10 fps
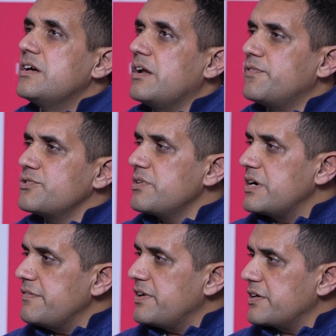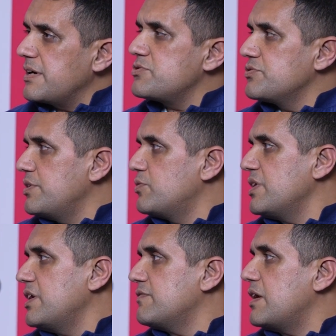Unfortunately, when it comes to the
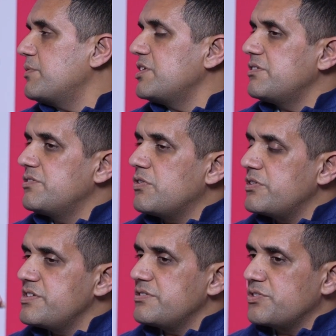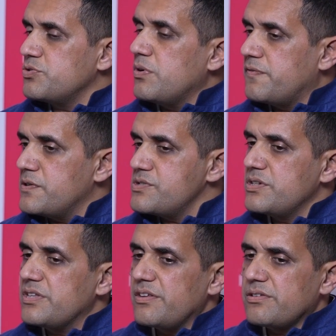OT environment, it's not just the two of us.
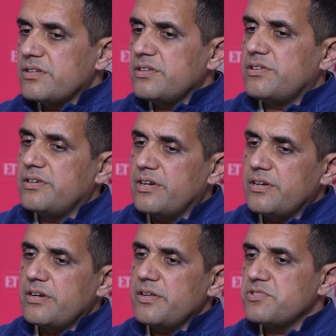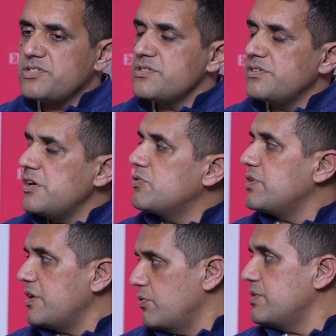There is another third entity, which is the
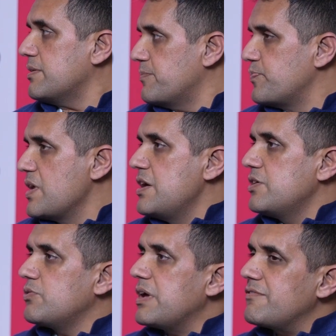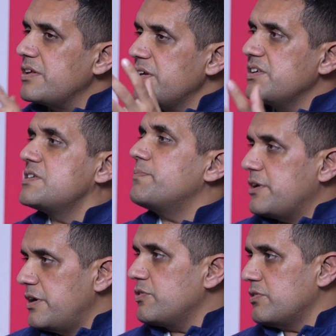OT OEM. Everything is
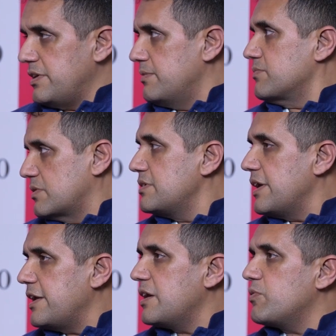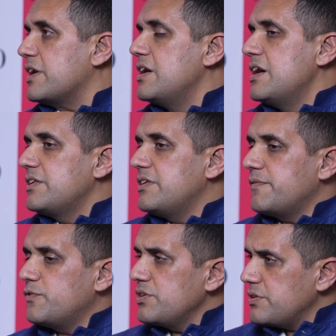dependent on them, in a way.
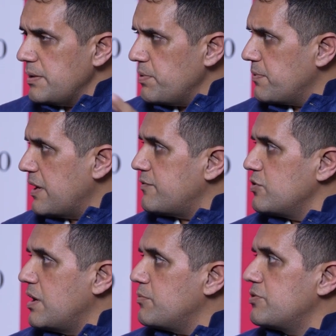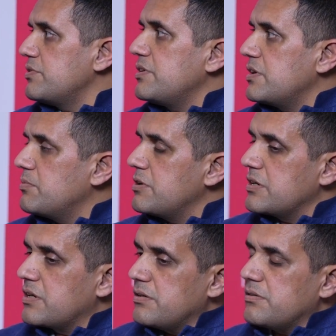Therefore, the three people have to come onto the
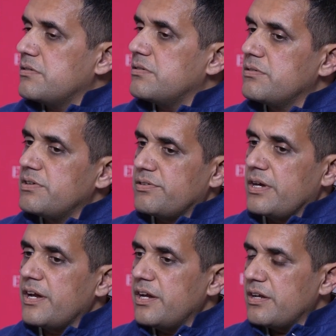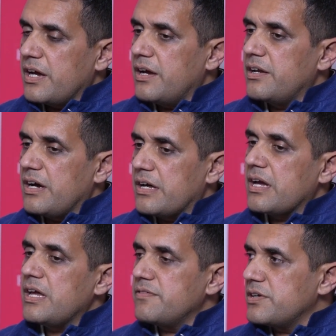table, decide and
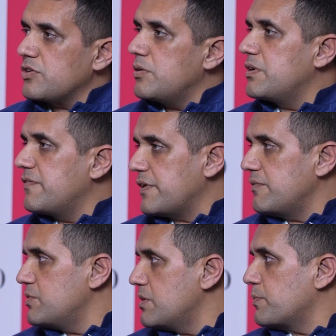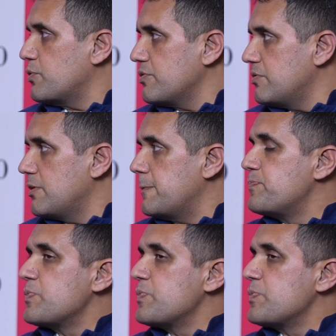arrive at a common framework protocol.